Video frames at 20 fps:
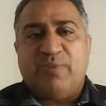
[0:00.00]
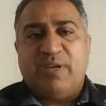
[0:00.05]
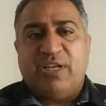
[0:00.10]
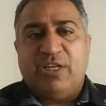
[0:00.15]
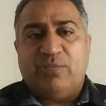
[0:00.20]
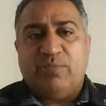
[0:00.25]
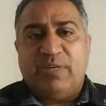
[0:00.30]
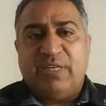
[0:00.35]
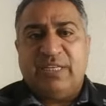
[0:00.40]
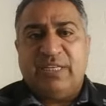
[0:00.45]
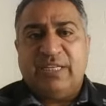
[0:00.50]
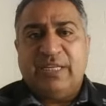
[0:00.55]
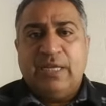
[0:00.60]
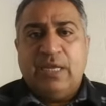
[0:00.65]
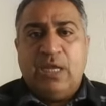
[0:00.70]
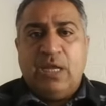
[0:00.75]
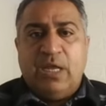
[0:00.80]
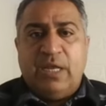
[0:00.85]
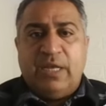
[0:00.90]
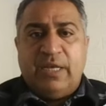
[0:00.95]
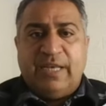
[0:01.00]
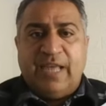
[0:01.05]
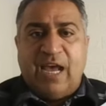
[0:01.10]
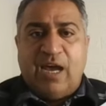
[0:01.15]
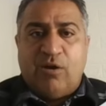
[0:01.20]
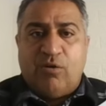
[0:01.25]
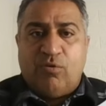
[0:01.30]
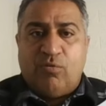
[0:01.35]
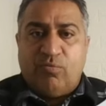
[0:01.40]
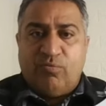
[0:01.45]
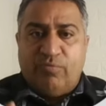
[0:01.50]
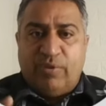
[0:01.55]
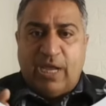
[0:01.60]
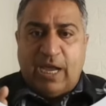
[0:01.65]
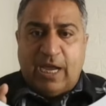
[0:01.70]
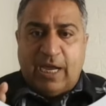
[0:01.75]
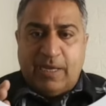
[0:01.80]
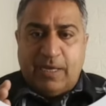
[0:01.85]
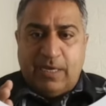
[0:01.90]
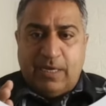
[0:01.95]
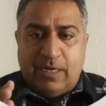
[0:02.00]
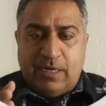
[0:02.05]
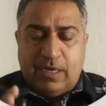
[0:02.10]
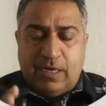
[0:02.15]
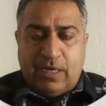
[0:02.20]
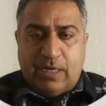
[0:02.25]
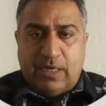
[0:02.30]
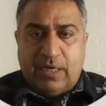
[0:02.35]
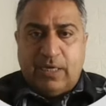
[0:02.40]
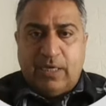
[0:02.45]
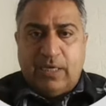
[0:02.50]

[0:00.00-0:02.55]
management. Now, I